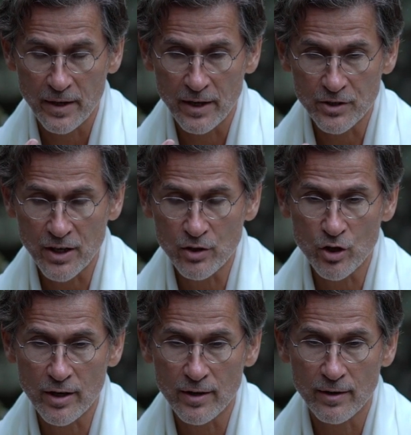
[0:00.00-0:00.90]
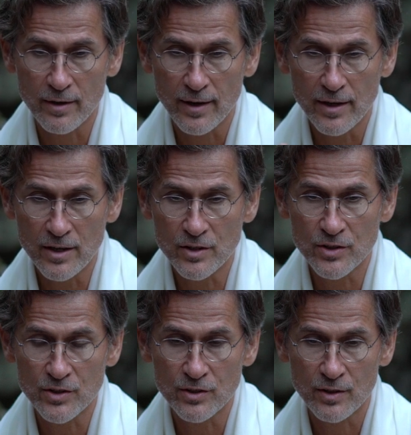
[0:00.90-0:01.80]
essentially
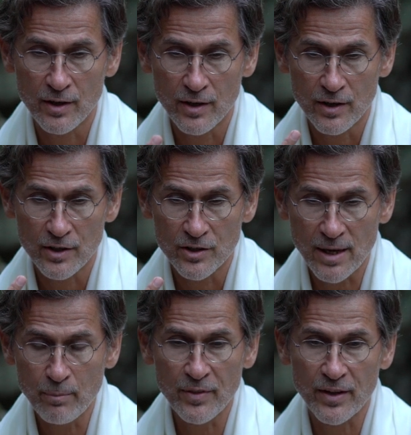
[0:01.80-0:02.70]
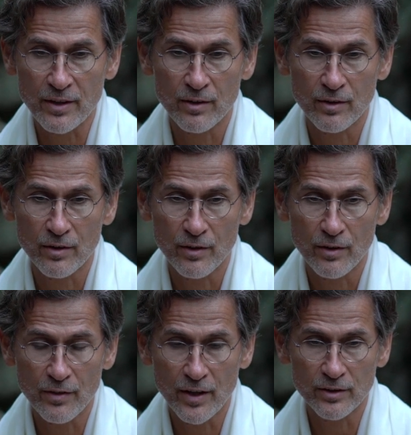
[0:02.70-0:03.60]
is something
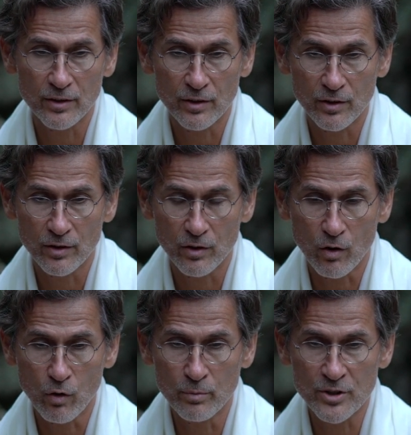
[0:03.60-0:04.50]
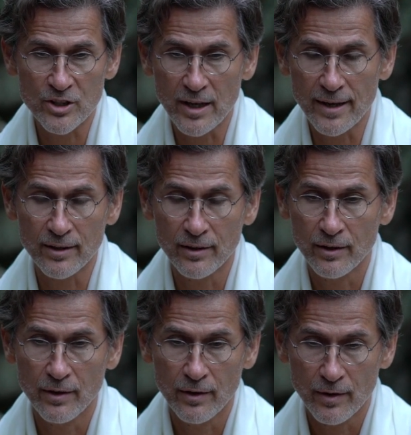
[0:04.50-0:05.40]
that almost like
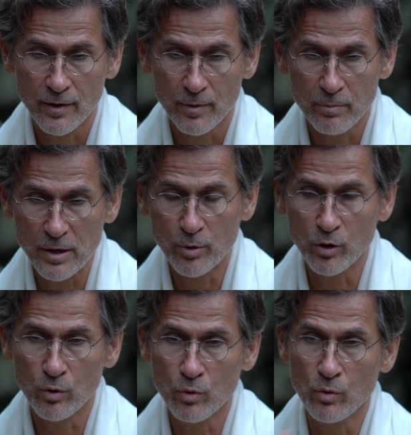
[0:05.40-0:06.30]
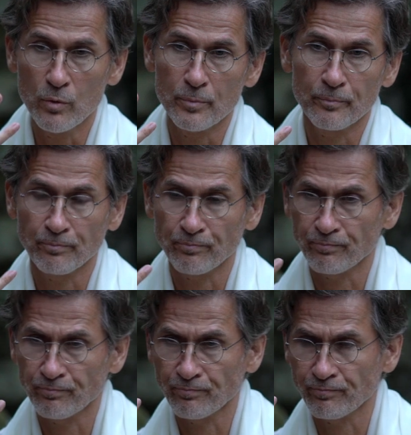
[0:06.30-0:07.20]
people who
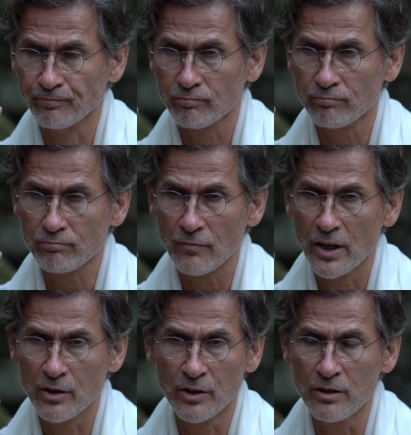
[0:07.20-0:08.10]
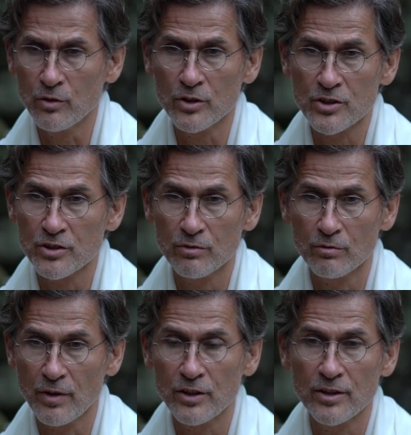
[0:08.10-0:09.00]
I can give you this
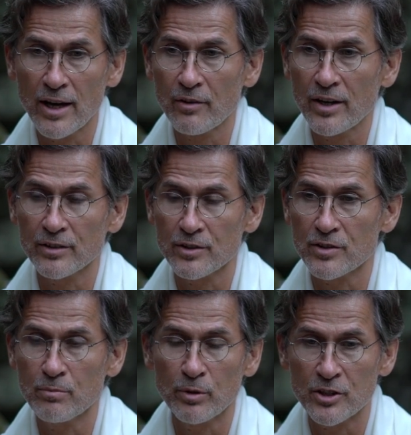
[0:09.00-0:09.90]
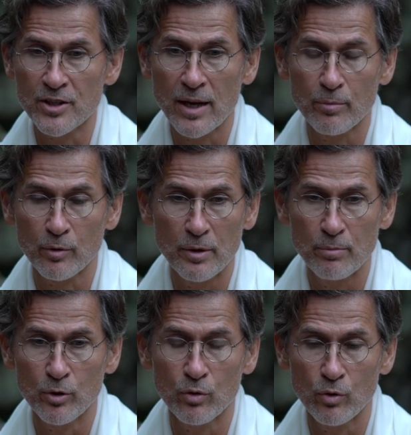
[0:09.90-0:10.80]
very direct and simple example.
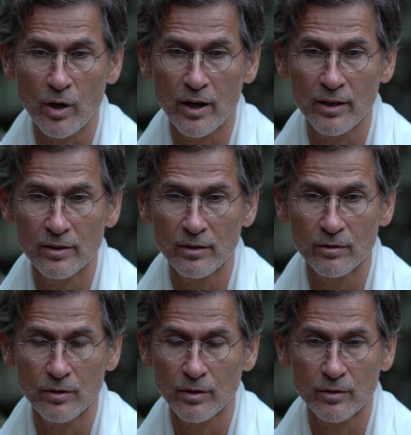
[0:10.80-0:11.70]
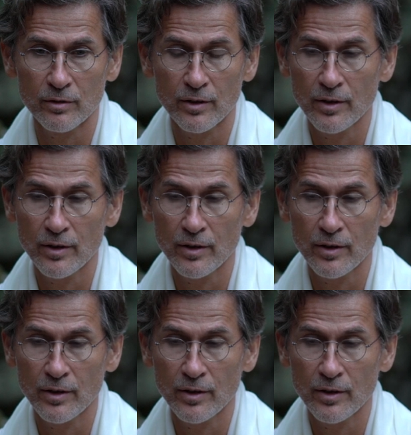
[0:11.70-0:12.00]
People who are uh,